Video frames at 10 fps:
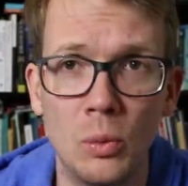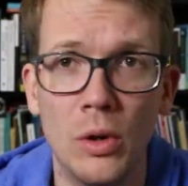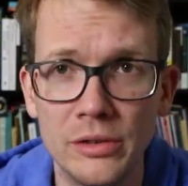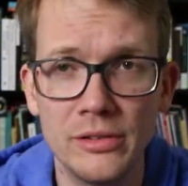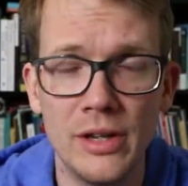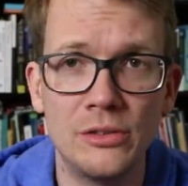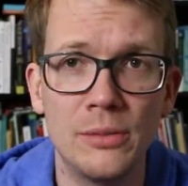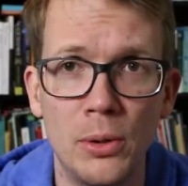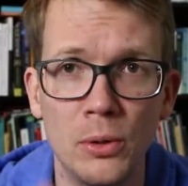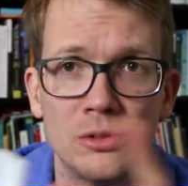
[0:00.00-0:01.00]
It was, they
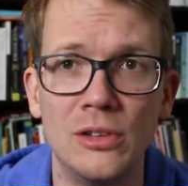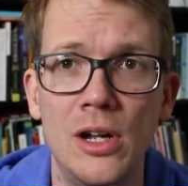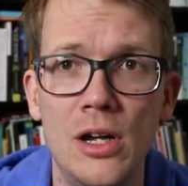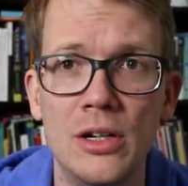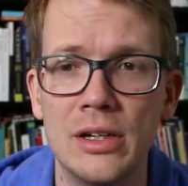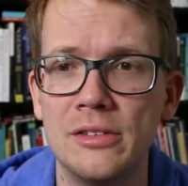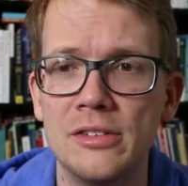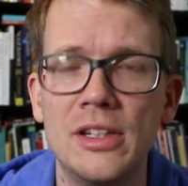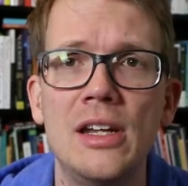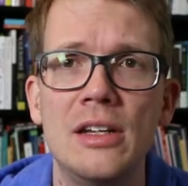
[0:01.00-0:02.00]
supposed, long and
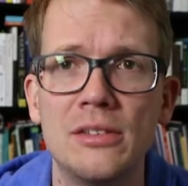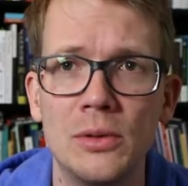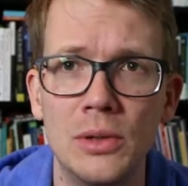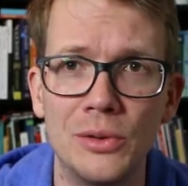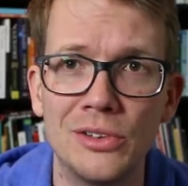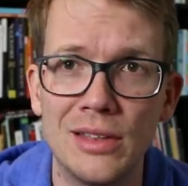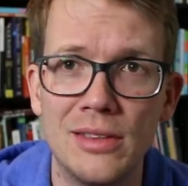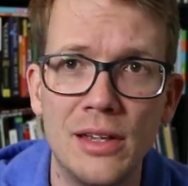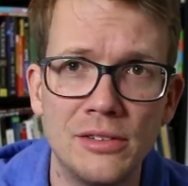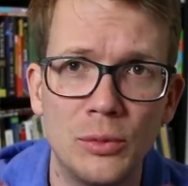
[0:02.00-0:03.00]
skinny, so when it was like
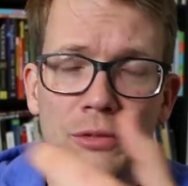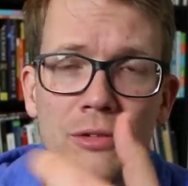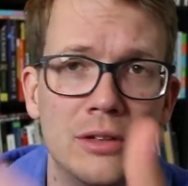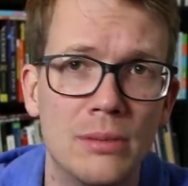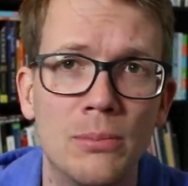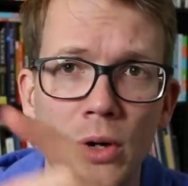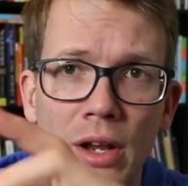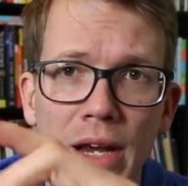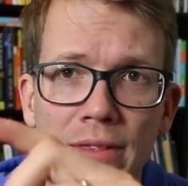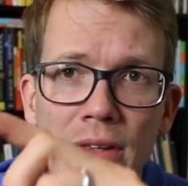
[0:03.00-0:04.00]
this, it reflected more
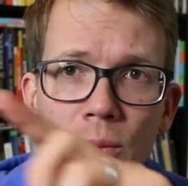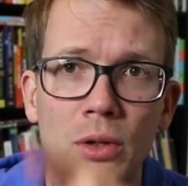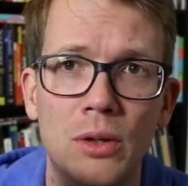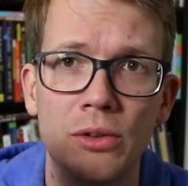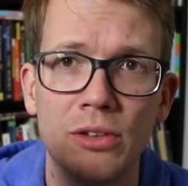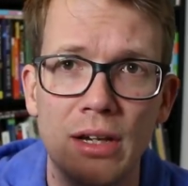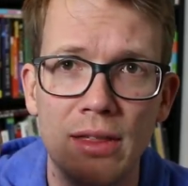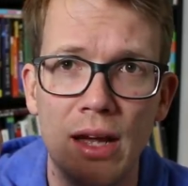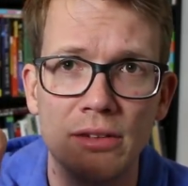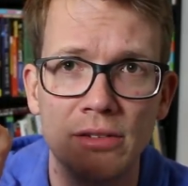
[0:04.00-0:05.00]
light than when it was like
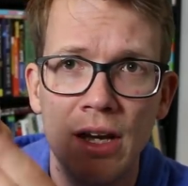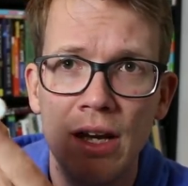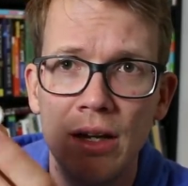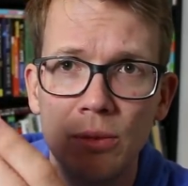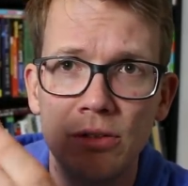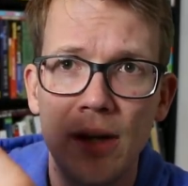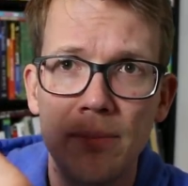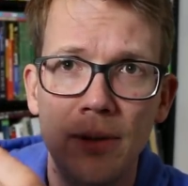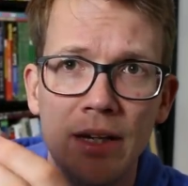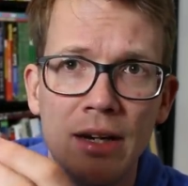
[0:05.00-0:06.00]
this was
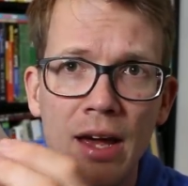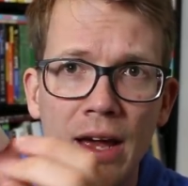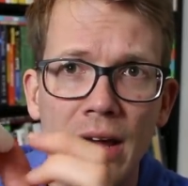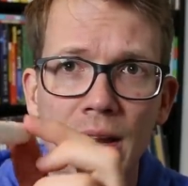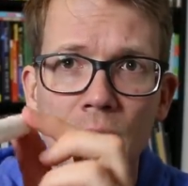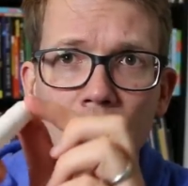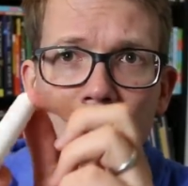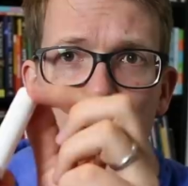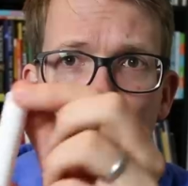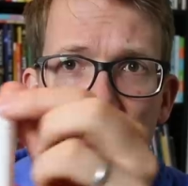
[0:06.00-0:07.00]
tumbling end
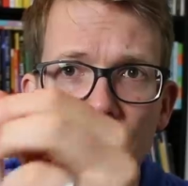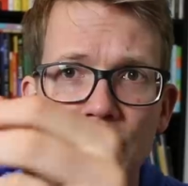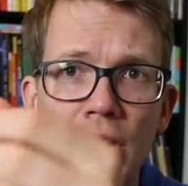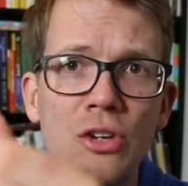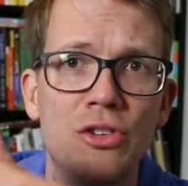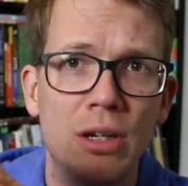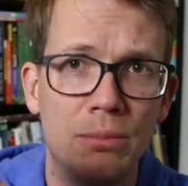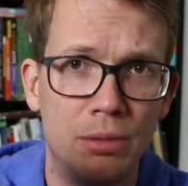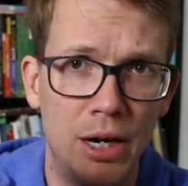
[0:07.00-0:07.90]
over end, changing in